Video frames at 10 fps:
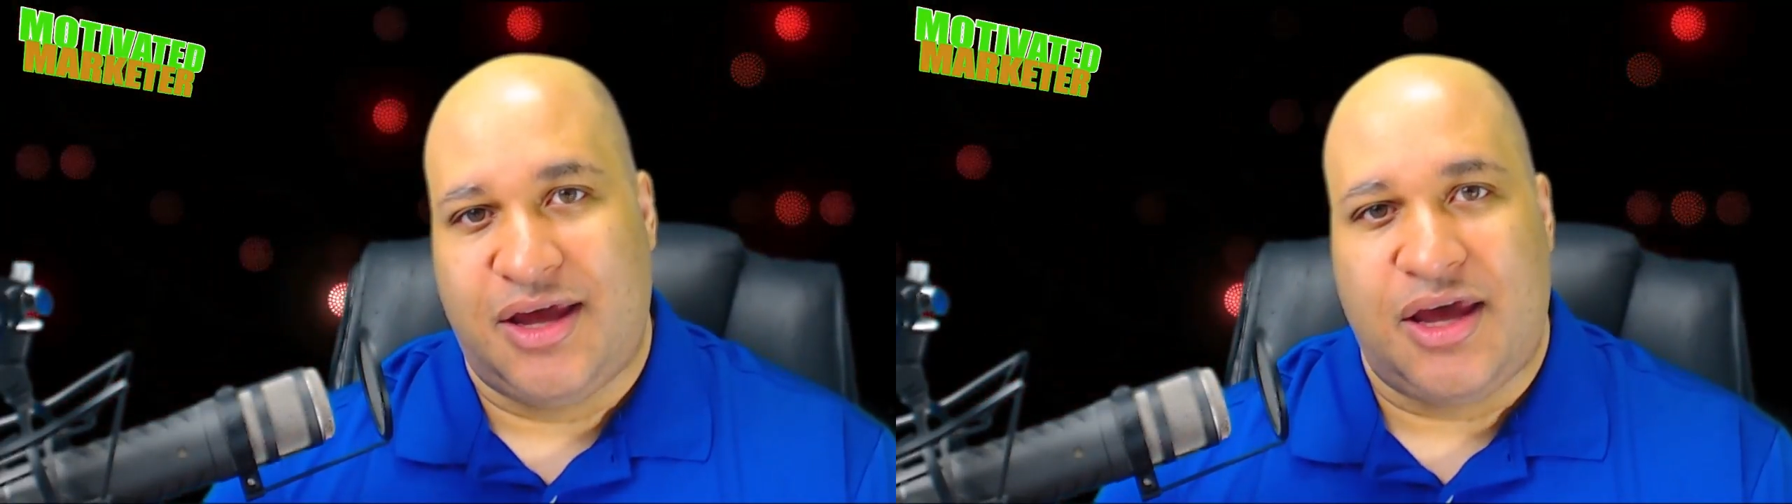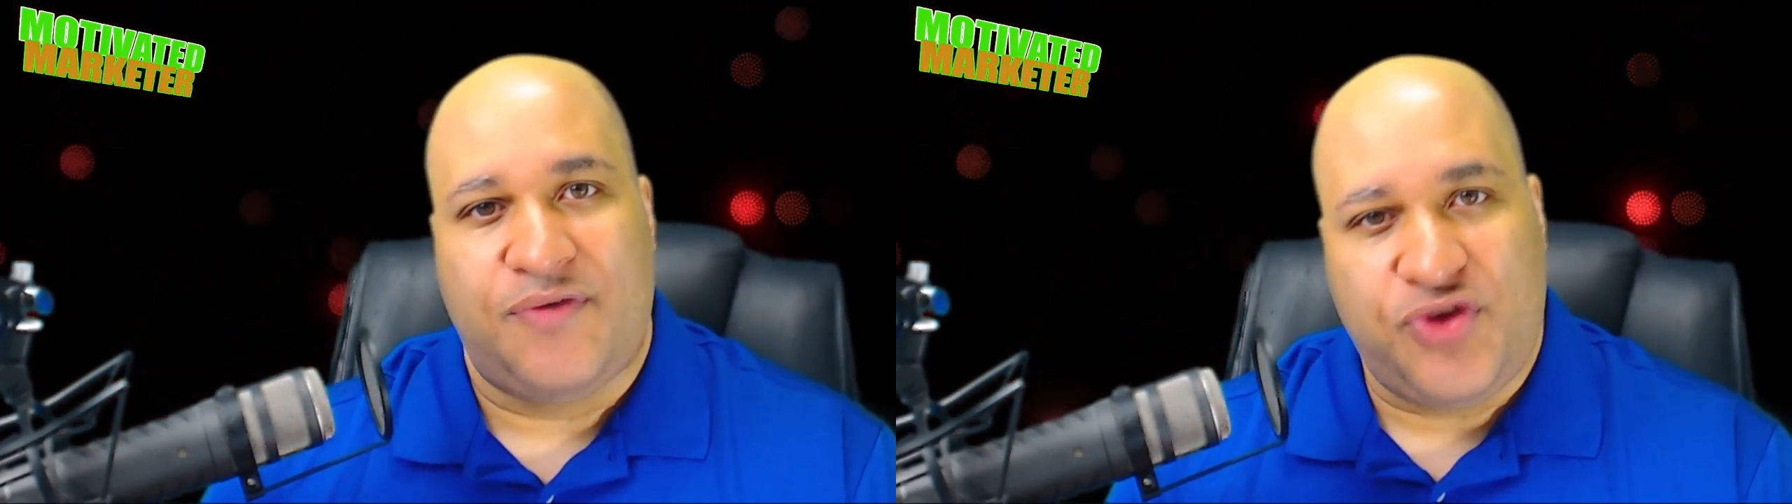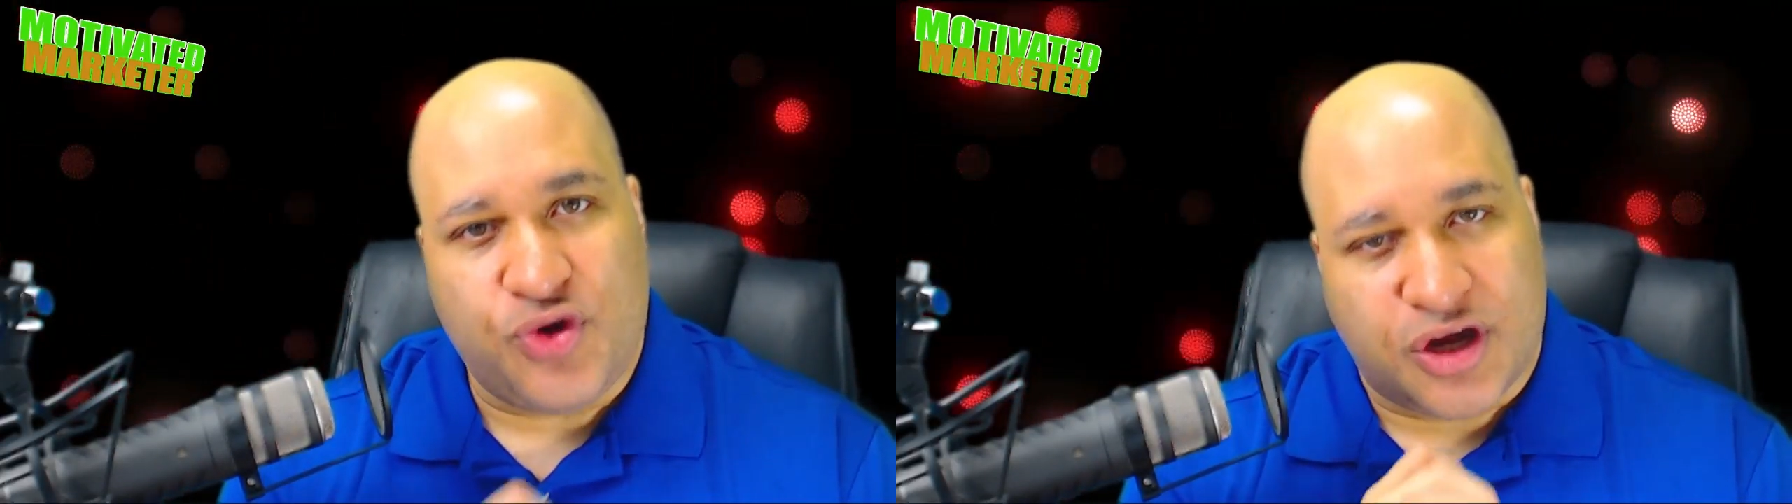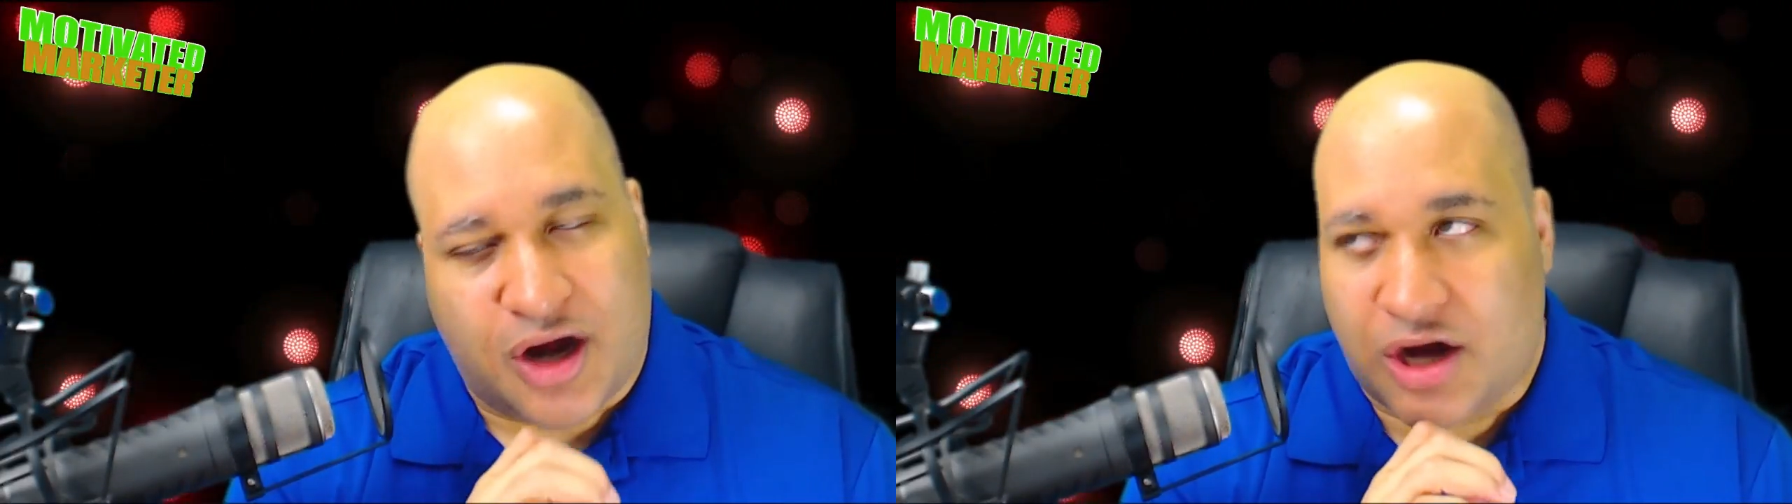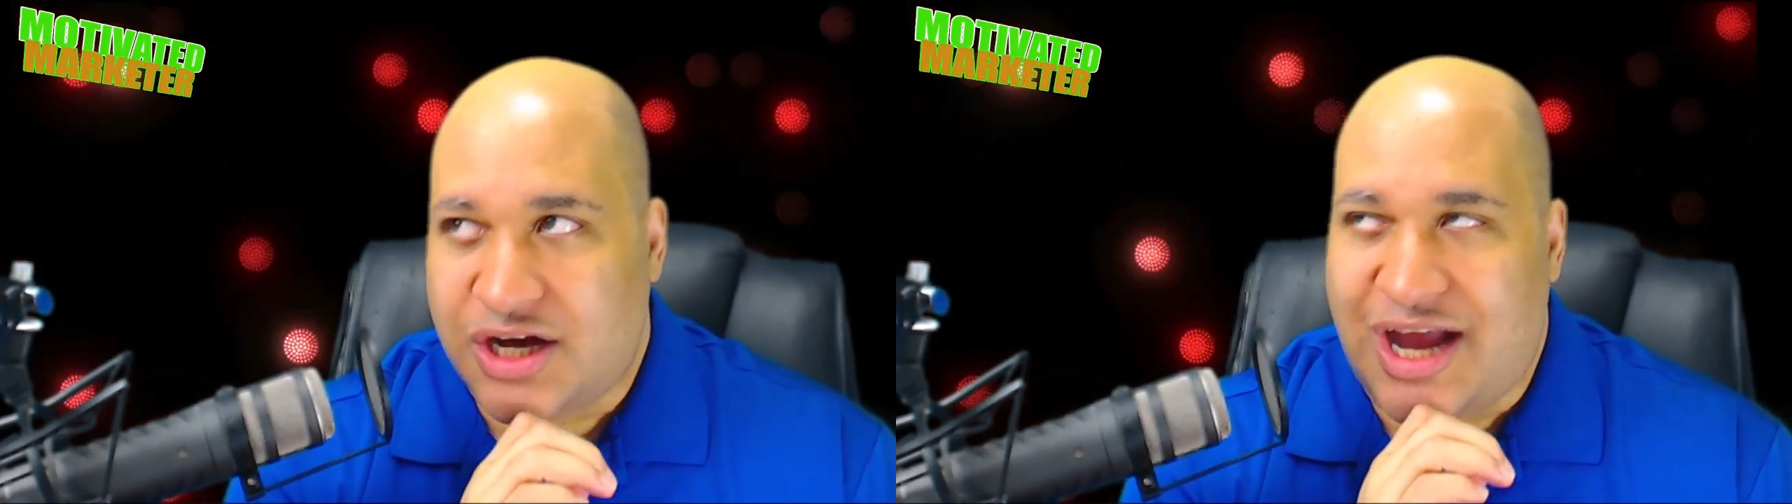If you
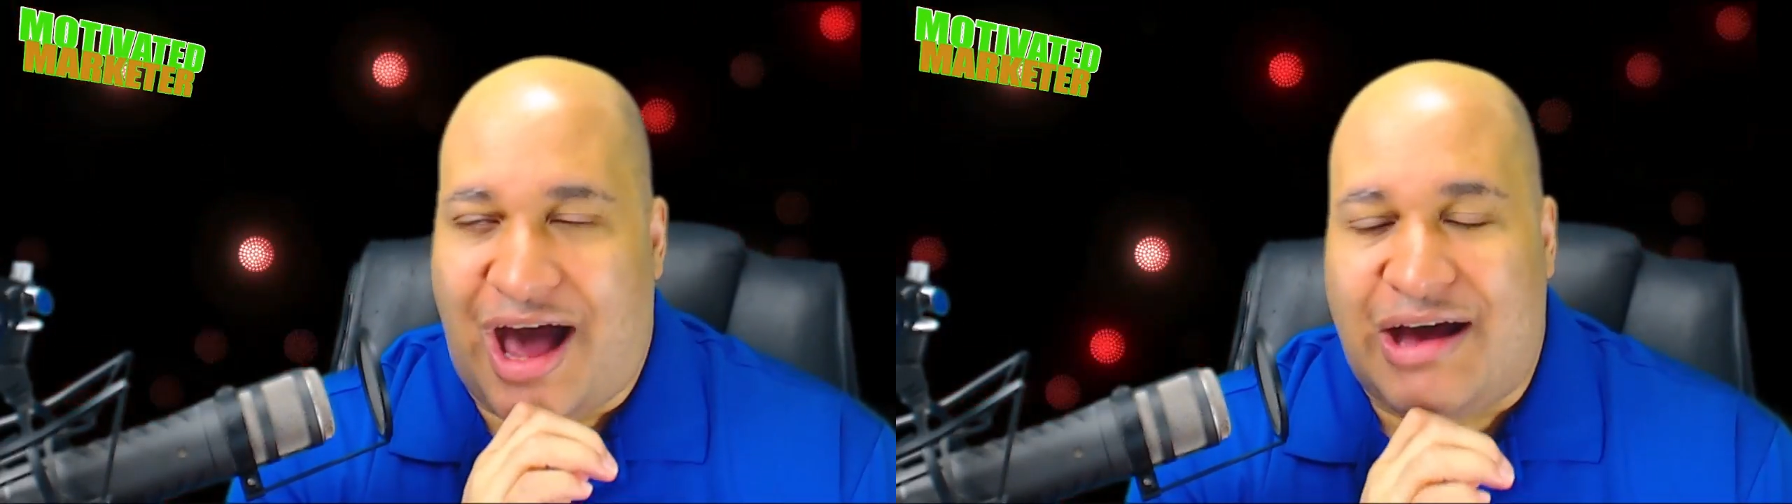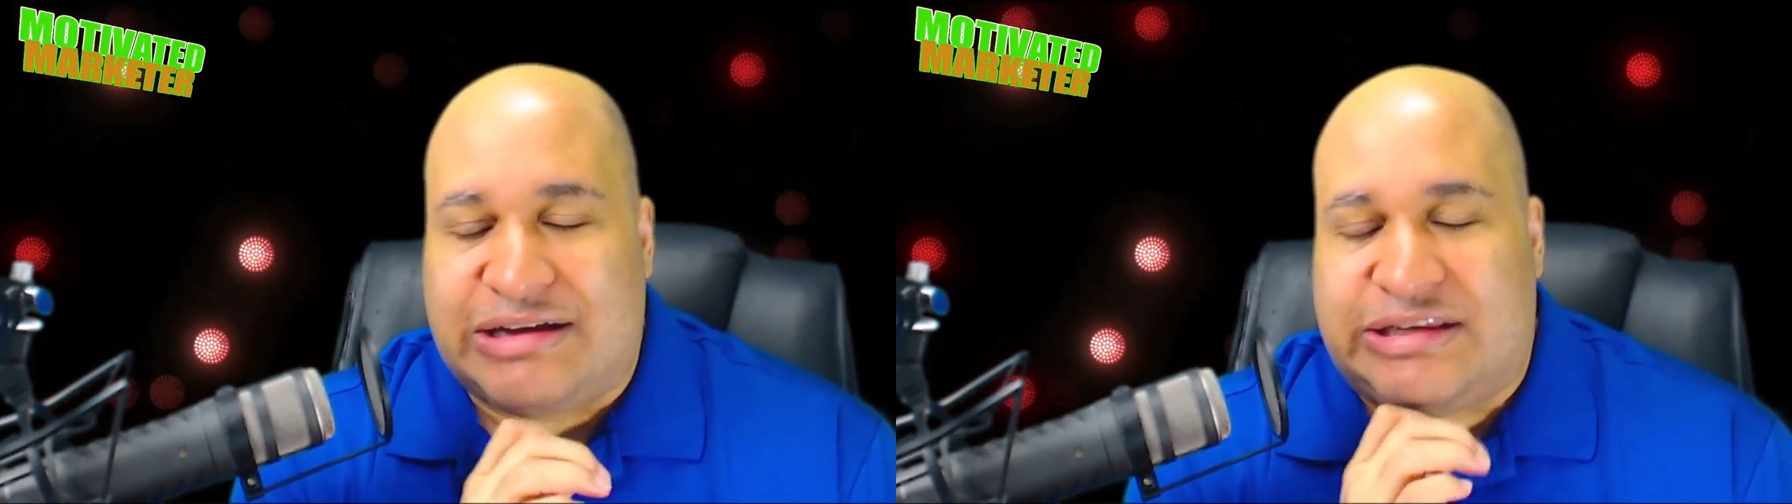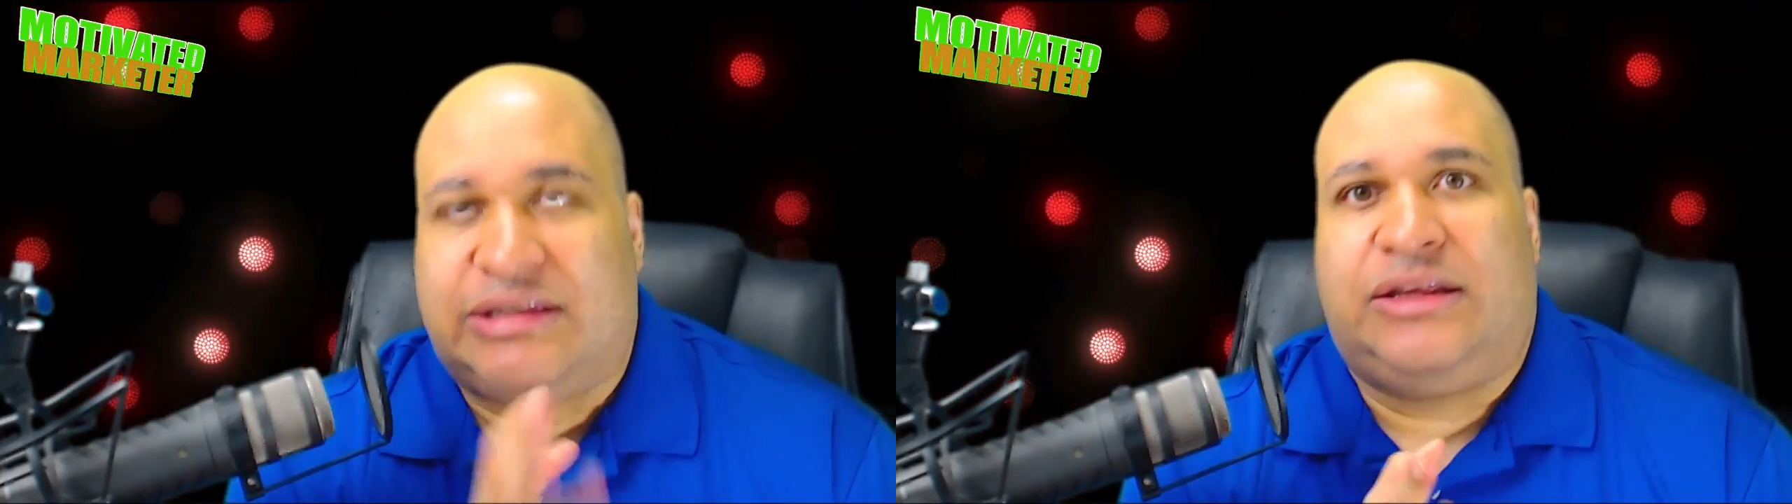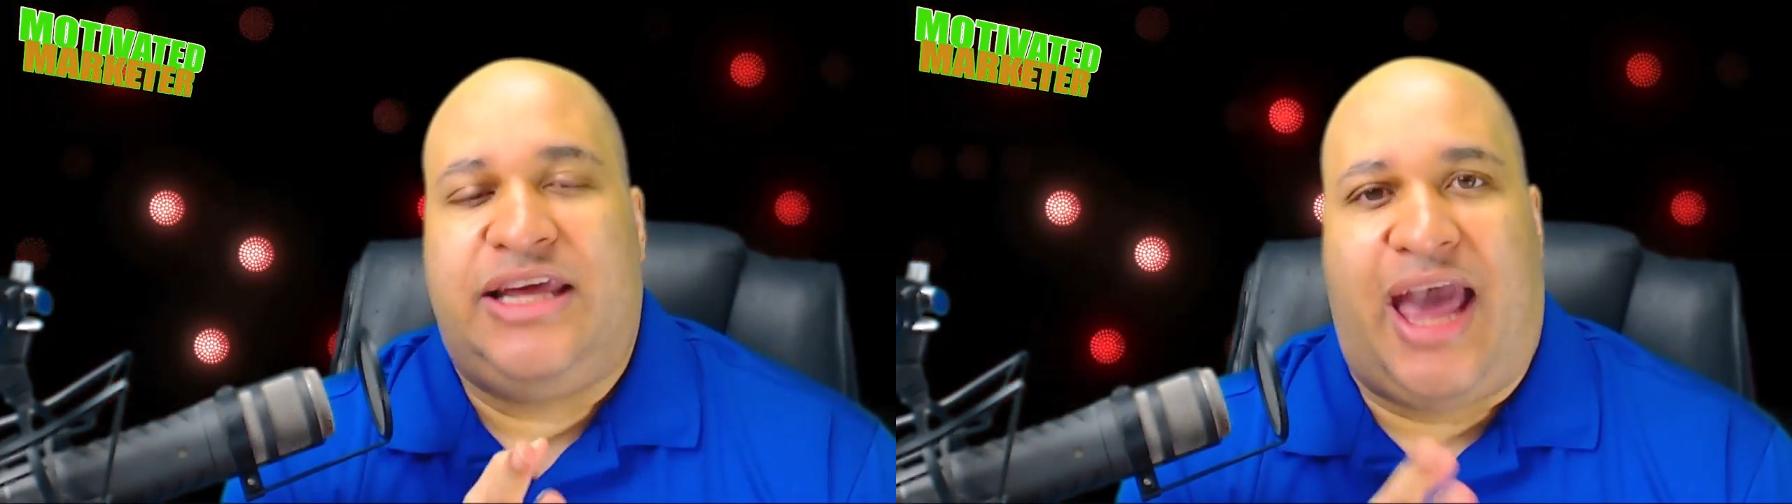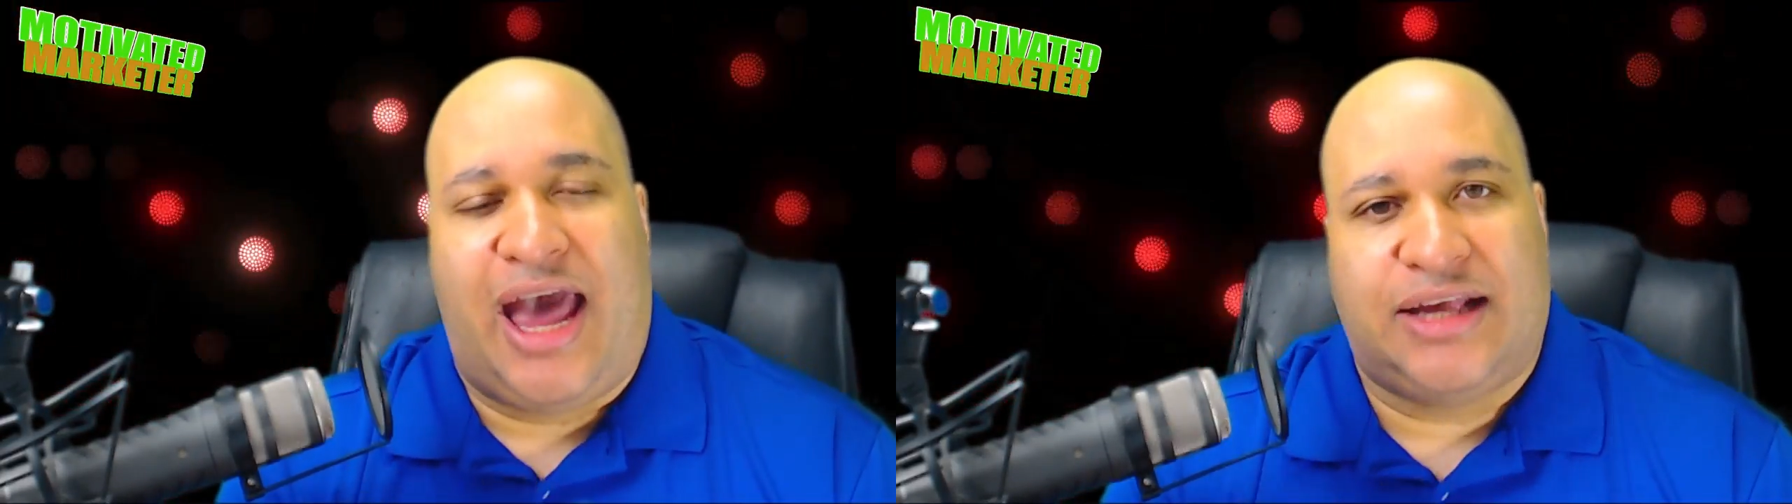are
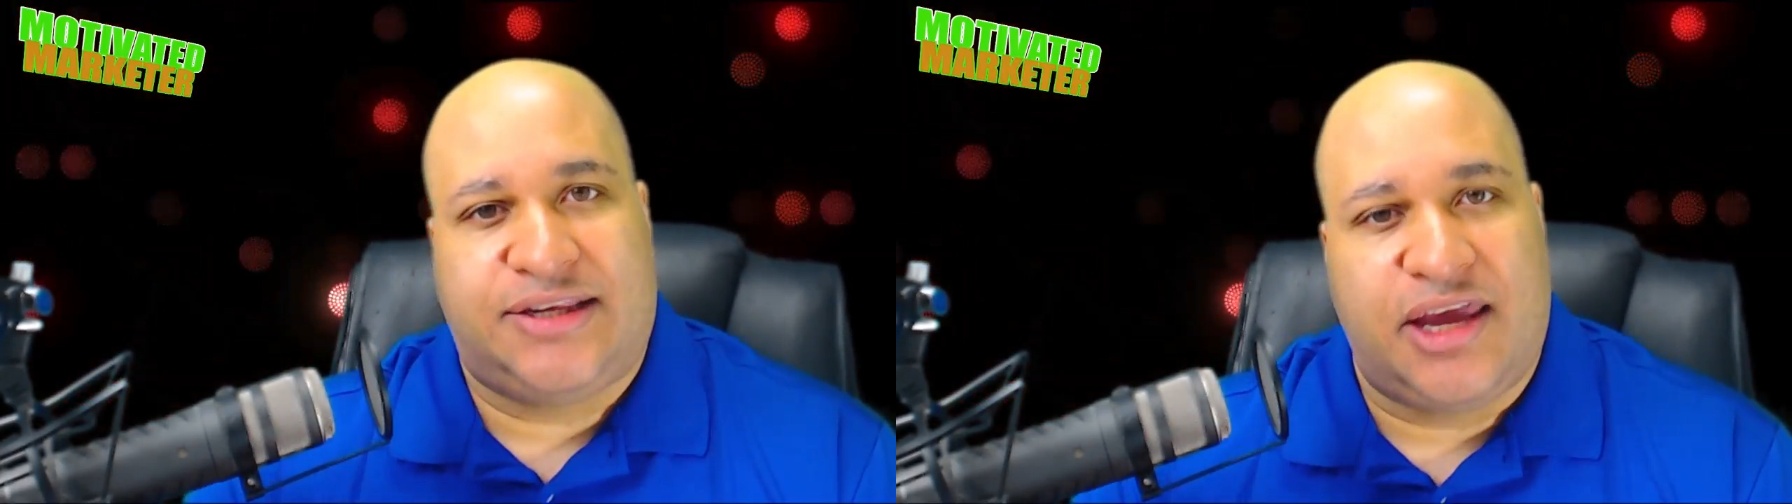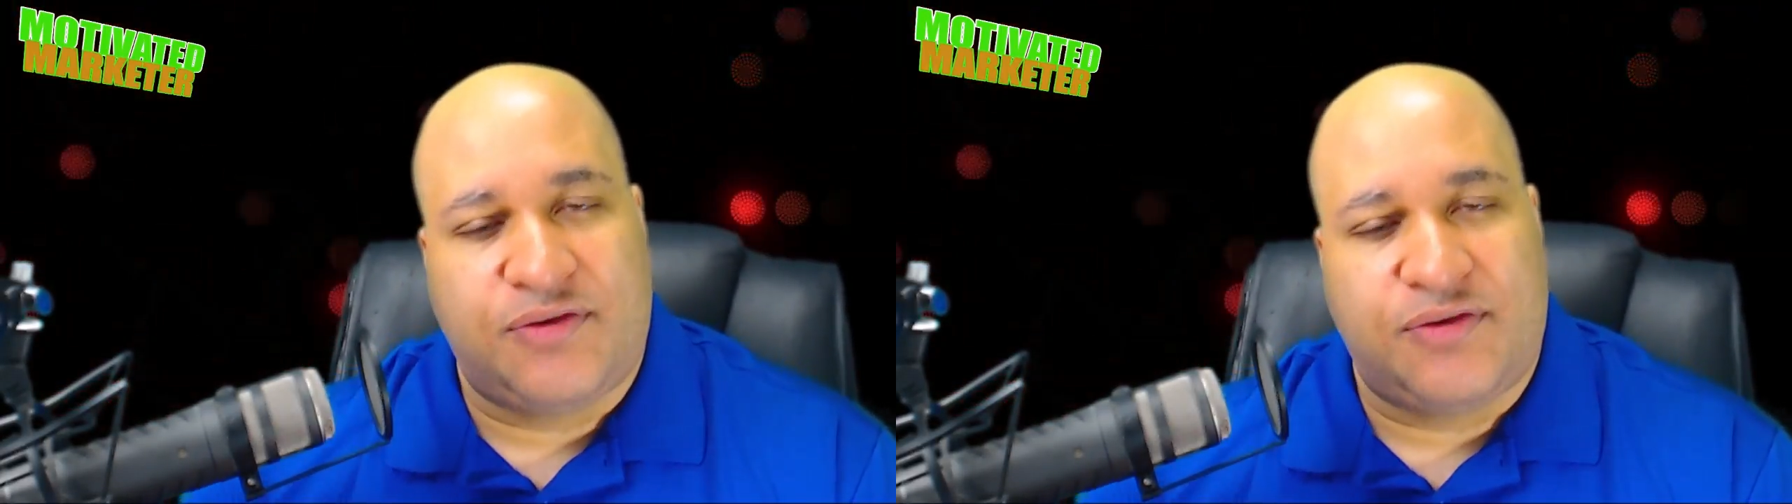constantly asking